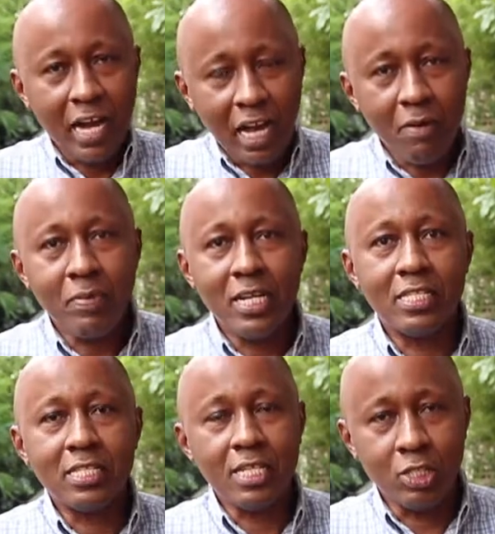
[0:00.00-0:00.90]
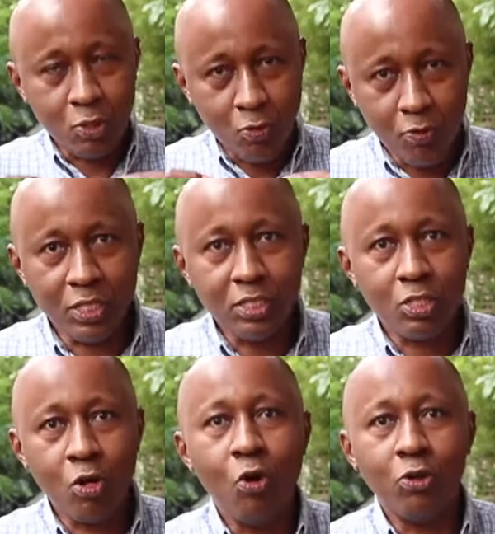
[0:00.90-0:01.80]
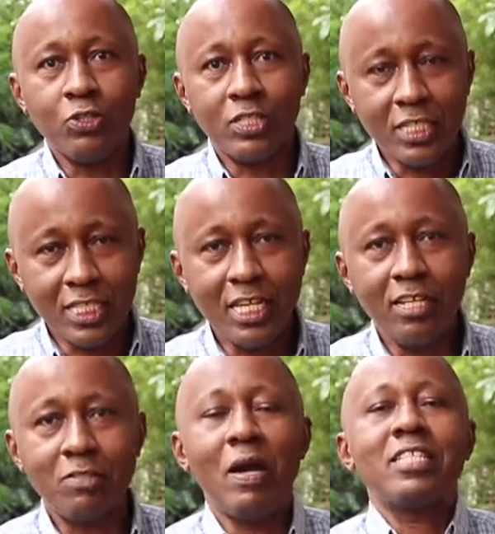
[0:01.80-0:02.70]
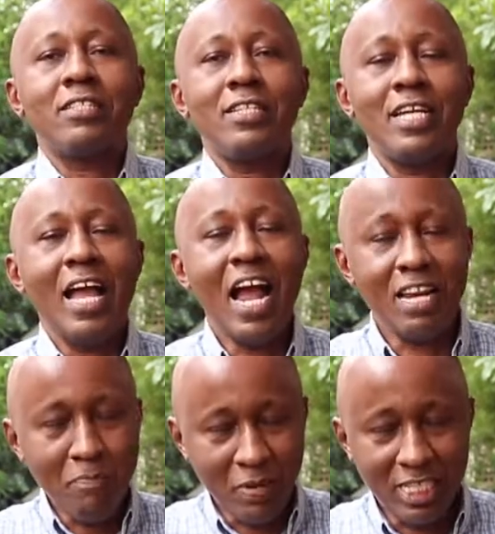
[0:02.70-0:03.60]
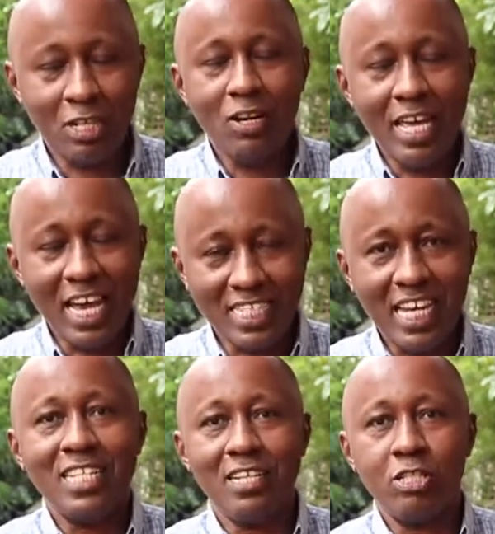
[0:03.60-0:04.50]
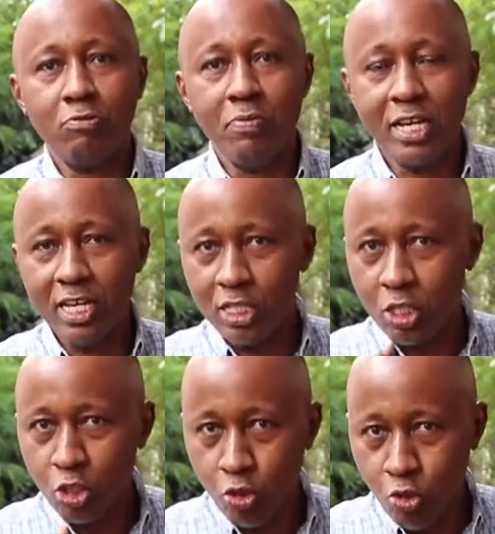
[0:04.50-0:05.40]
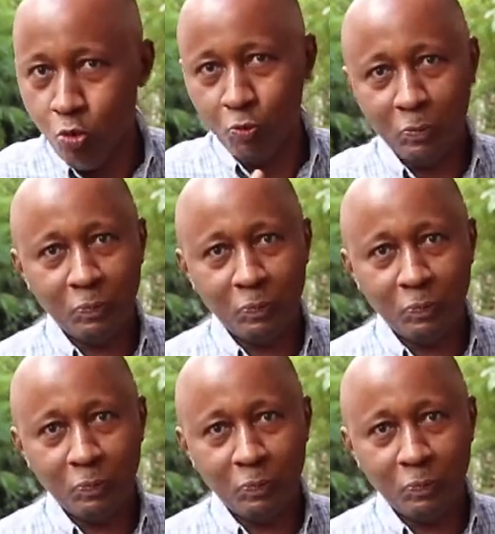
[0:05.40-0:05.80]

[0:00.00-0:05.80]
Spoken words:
culminates into this course, Sales Mastery, and I'm particularly excited to be bringing it to you.